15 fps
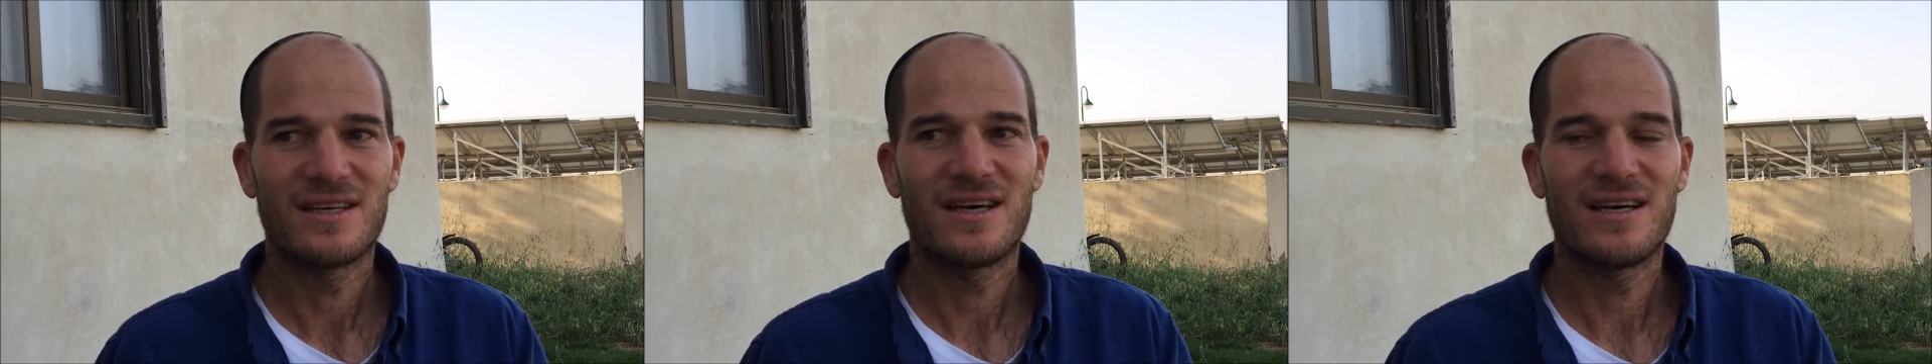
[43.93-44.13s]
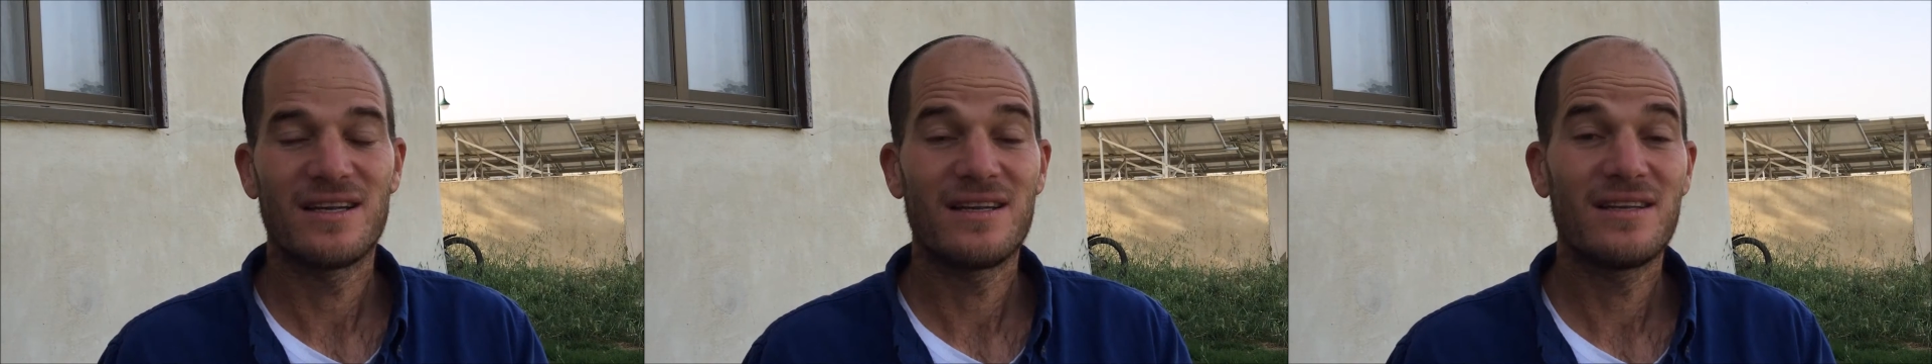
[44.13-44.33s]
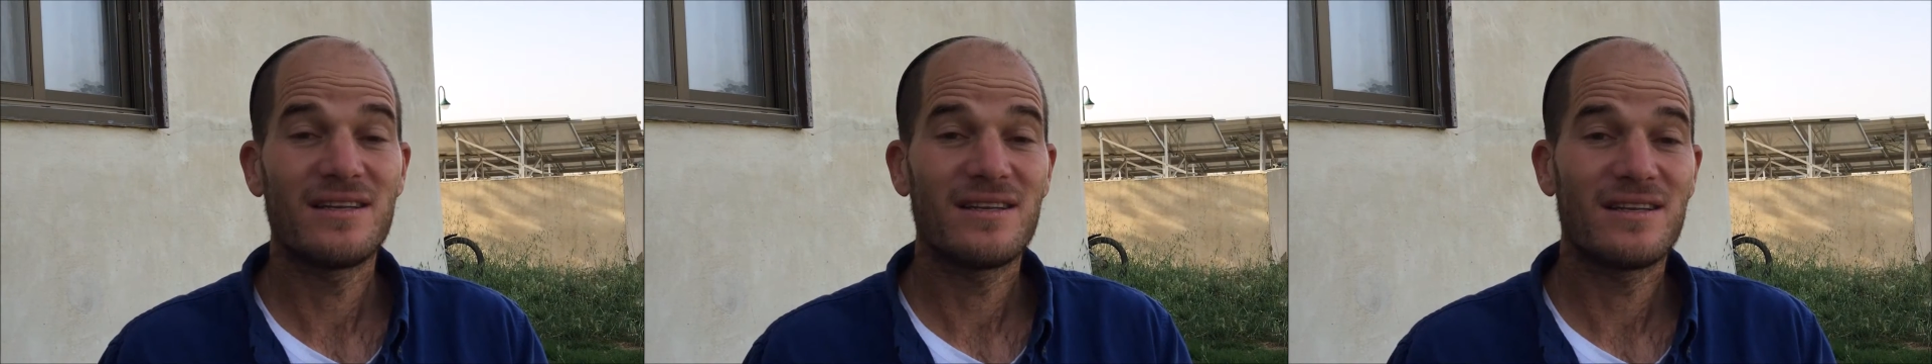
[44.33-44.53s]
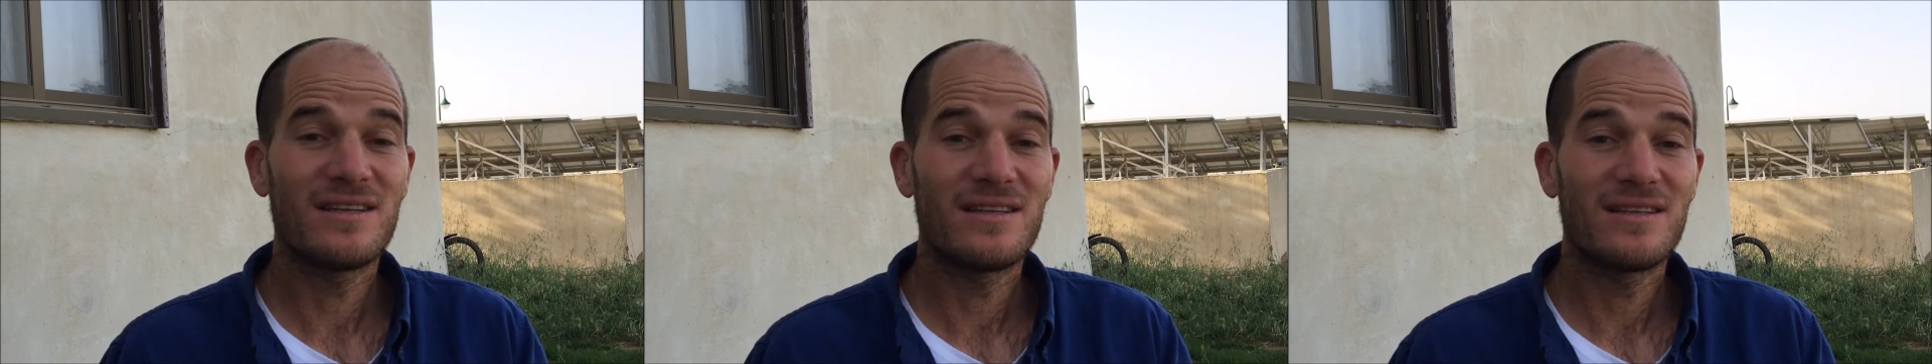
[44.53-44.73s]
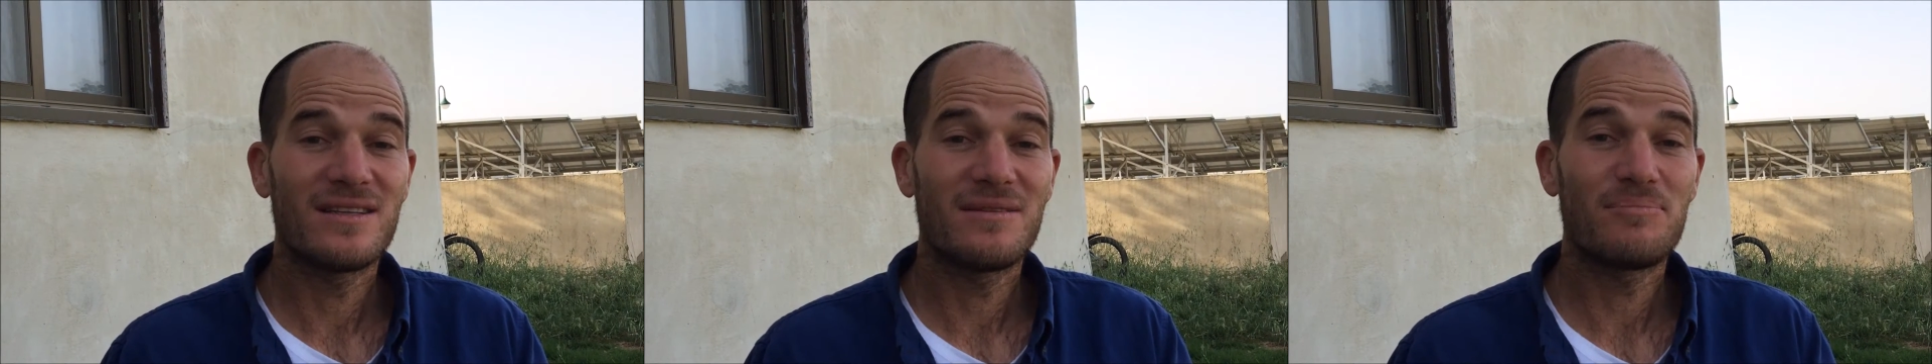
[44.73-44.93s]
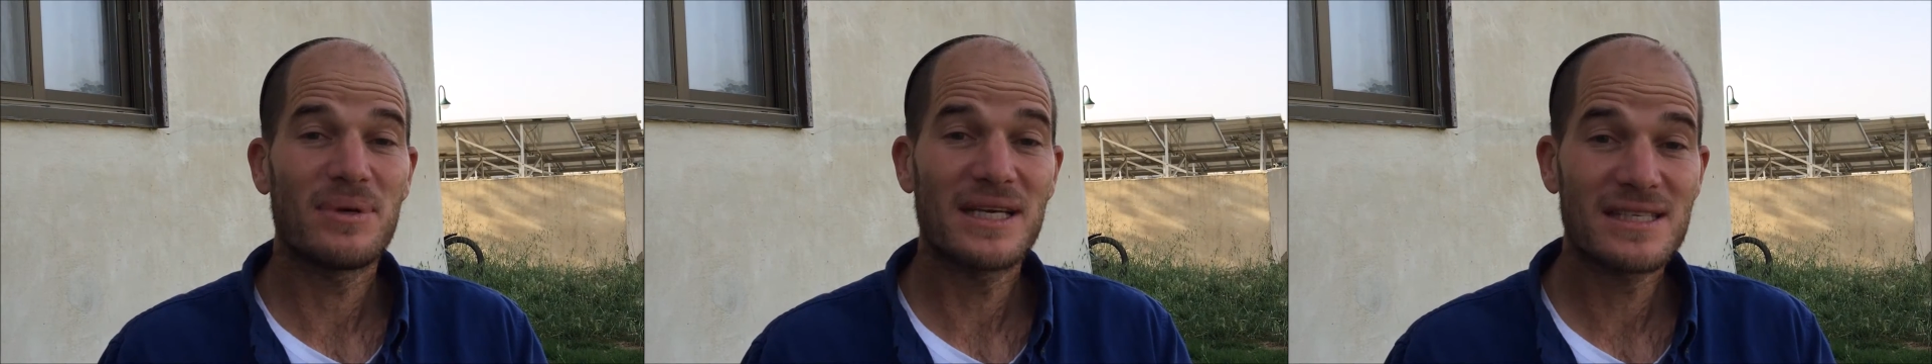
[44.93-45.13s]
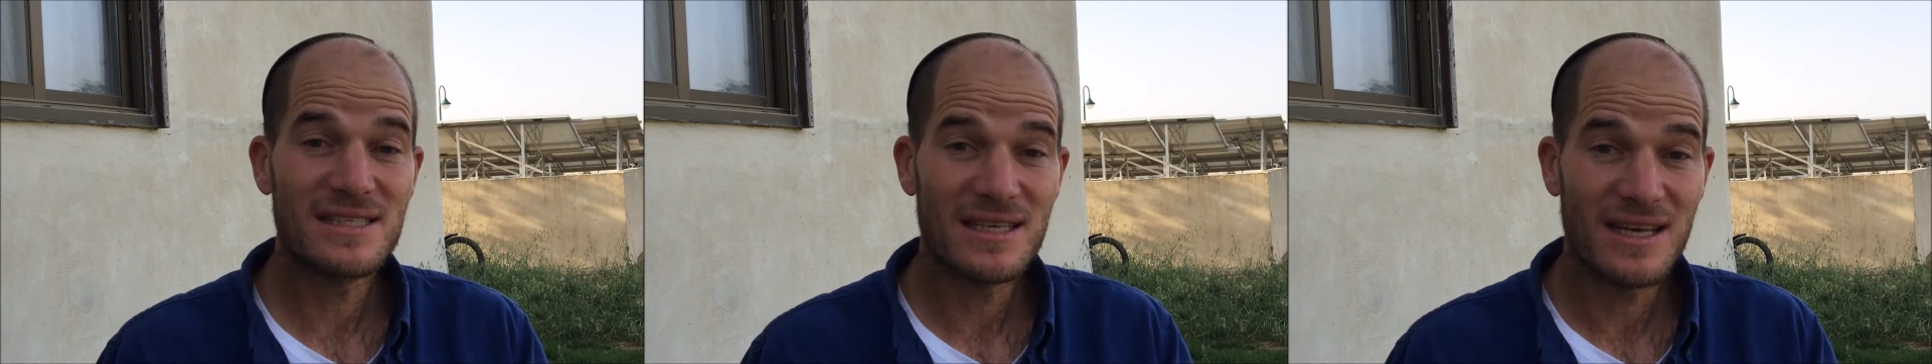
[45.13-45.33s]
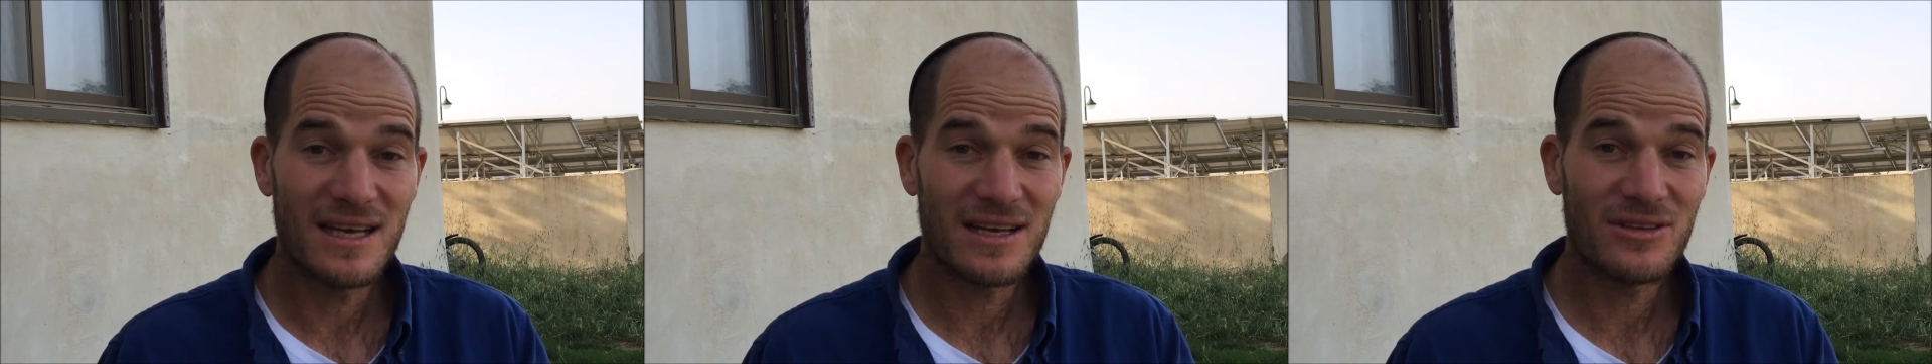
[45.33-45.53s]
And in
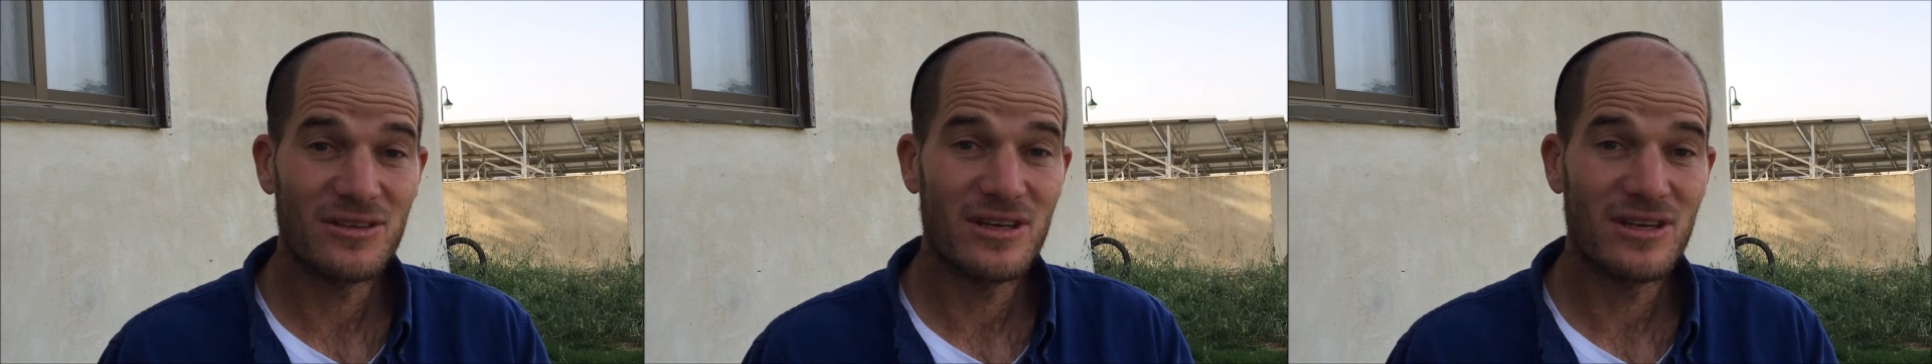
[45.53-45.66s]
Pesach,